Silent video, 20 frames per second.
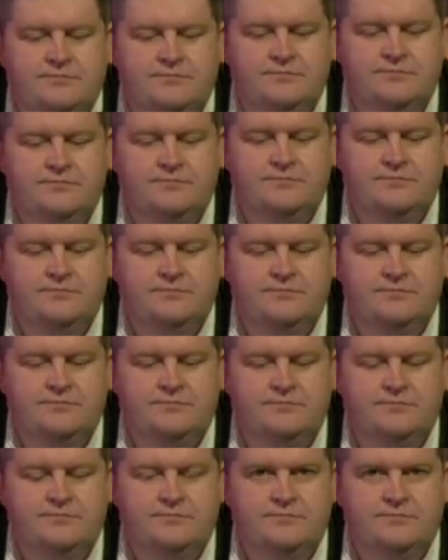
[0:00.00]

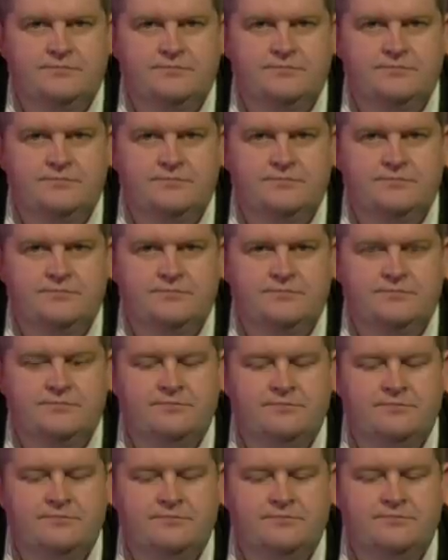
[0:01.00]

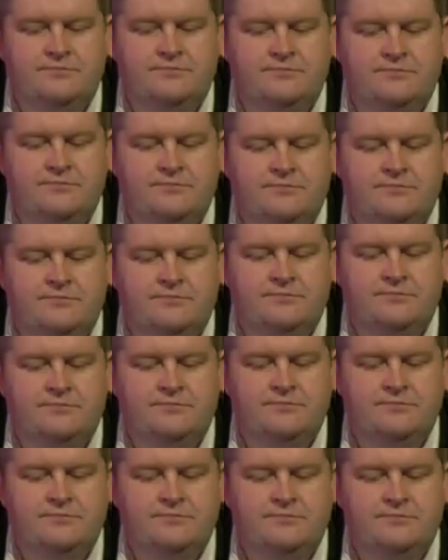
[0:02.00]

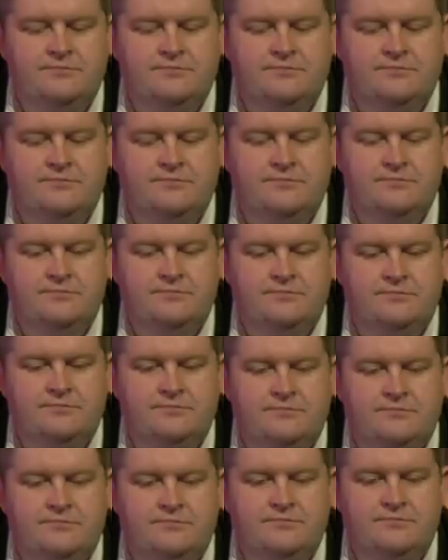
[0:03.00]

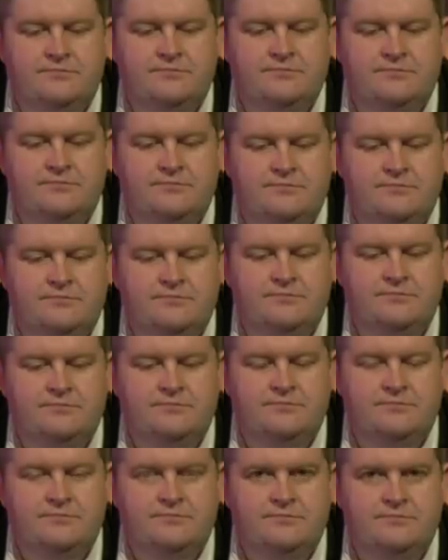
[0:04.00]

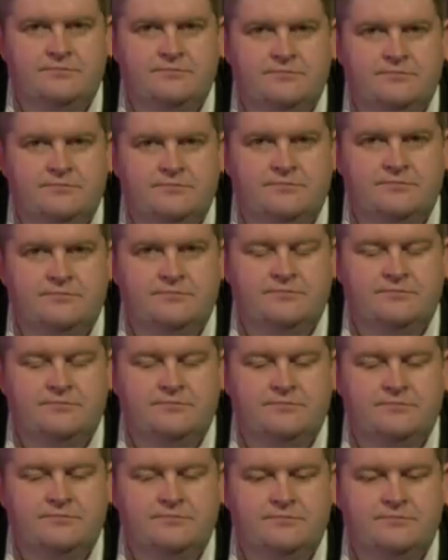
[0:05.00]

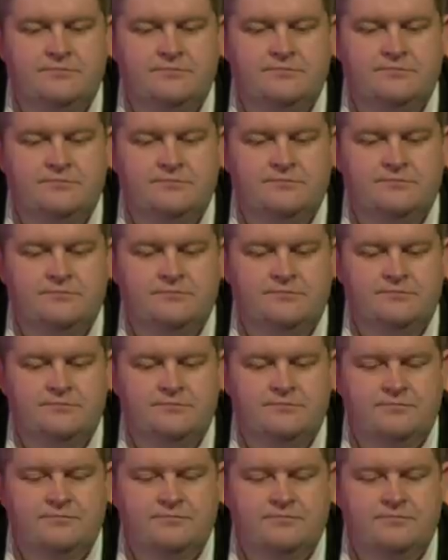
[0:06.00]

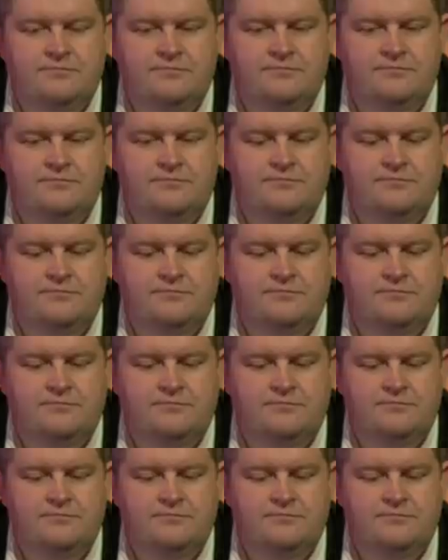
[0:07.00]
No words are spoken by the person on screen.